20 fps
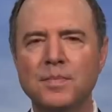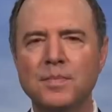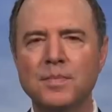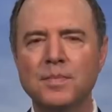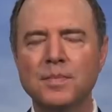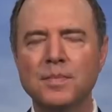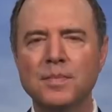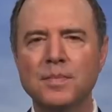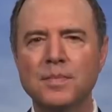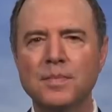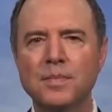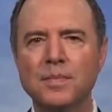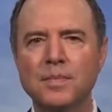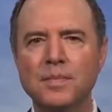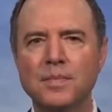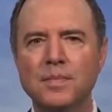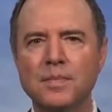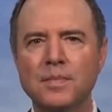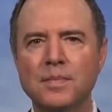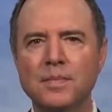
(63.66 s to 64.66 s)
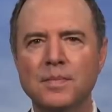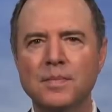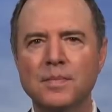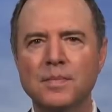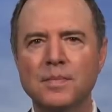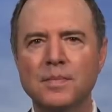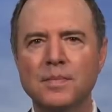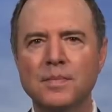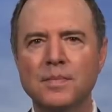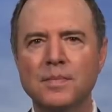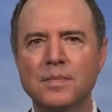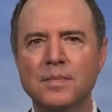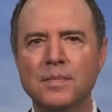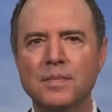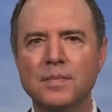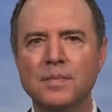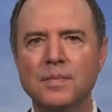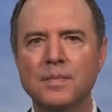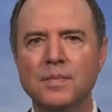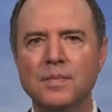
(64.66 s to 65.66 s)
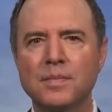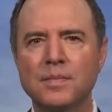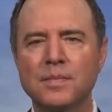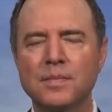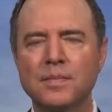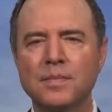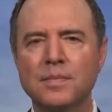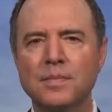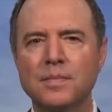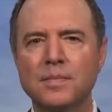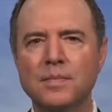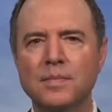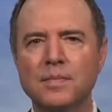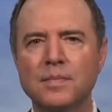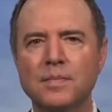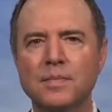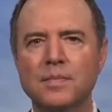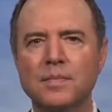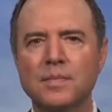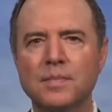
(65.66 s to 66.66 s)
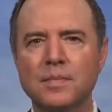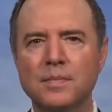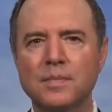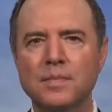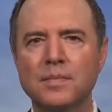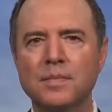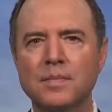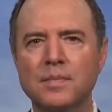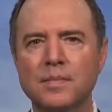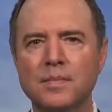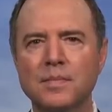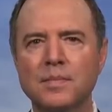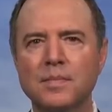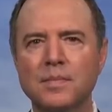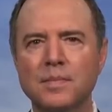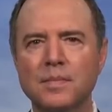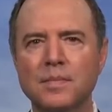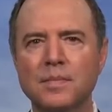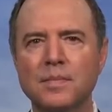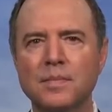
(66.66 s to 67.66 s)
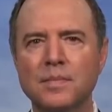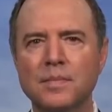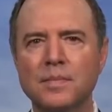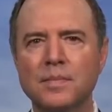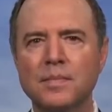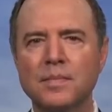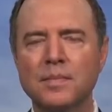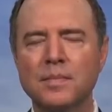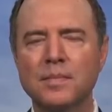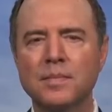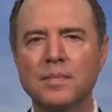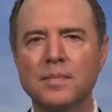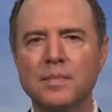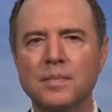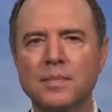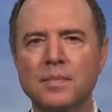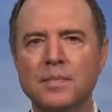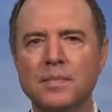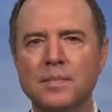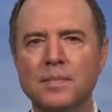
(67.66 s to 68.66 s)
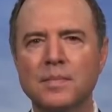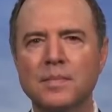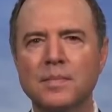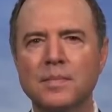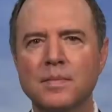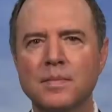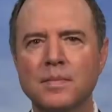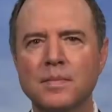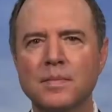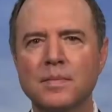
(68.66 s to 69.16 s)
[no speech]